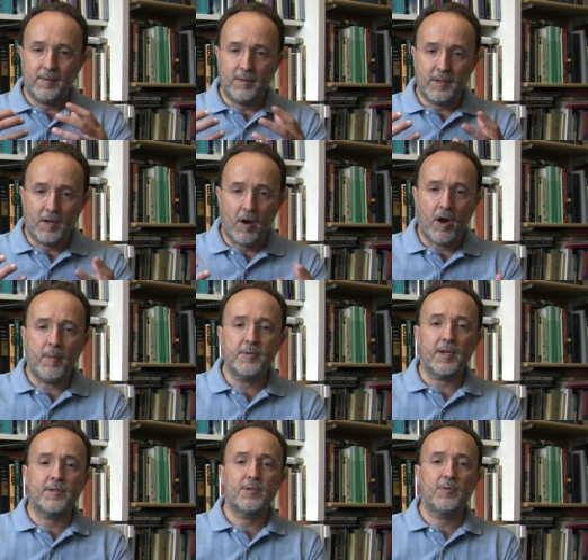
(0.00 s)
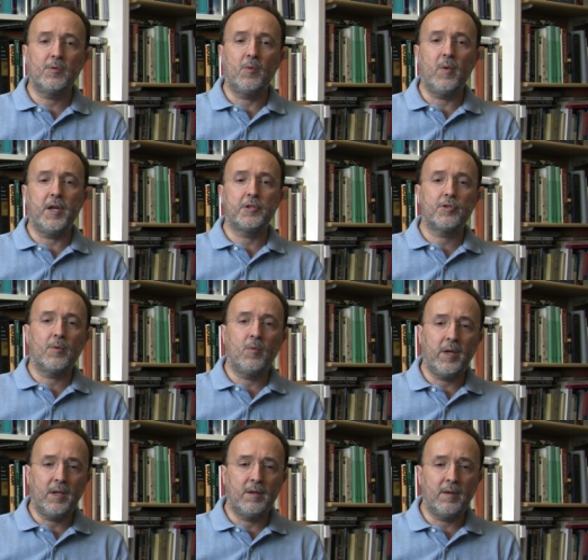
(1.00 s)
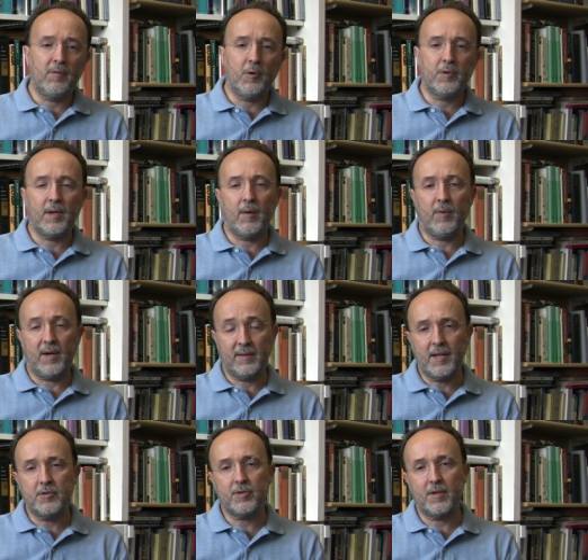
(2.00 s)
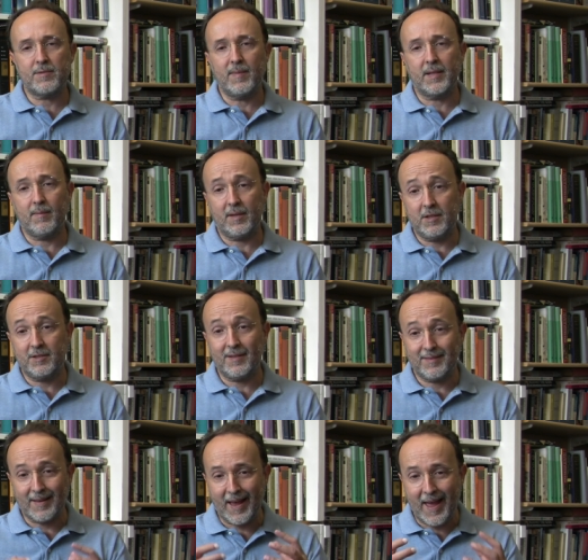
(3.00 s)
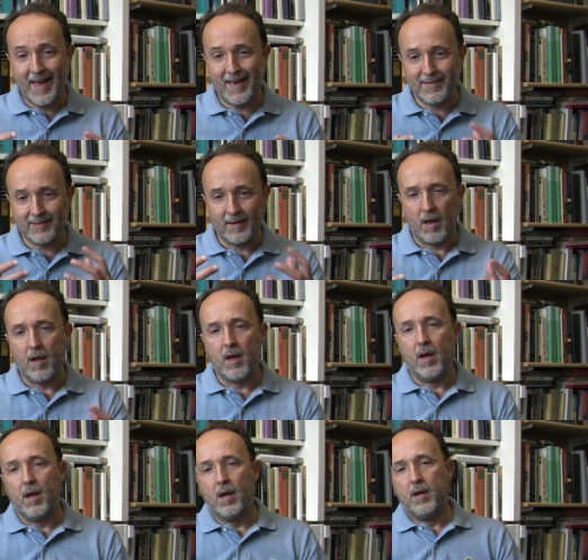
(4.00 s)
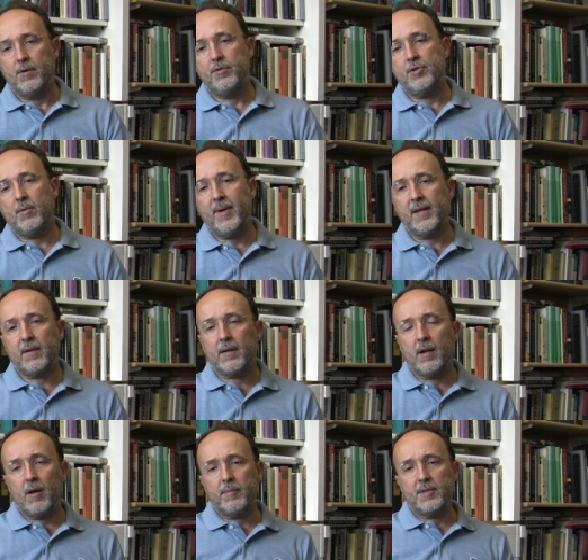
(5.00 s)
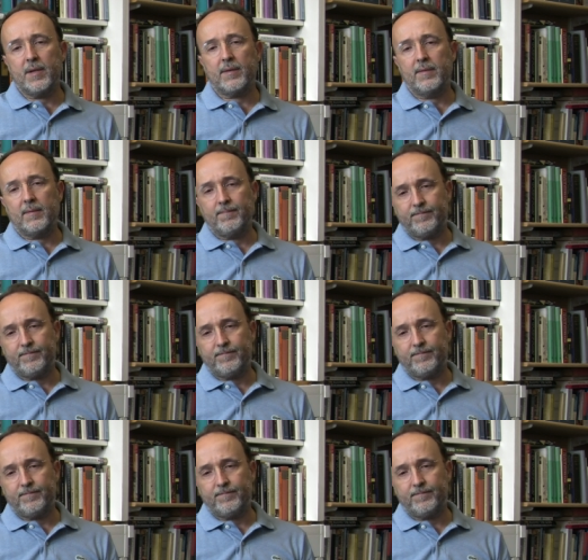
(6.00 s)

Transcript: the objects to which we devote our attention as mathematicians as geometrical objects